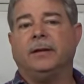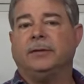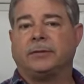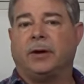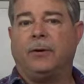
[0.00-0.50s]

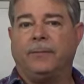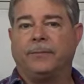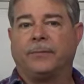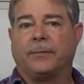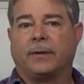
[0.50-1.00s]
So
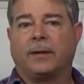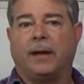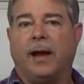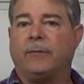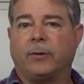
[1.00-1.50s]

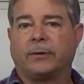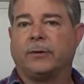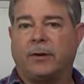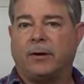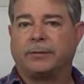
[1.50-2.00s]
I've worked
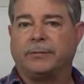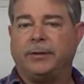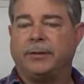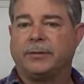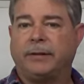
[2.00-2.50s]
on cars for
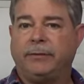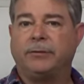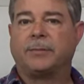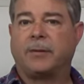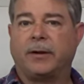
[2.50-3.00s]
years, and I've
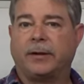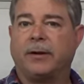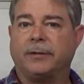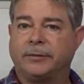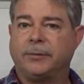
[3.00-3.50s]
used a product
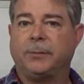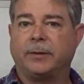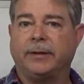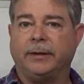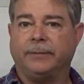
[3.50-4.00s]
called Super
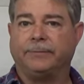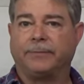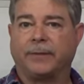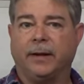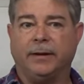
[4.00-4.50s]
Clean,
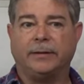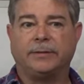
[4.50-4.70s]
and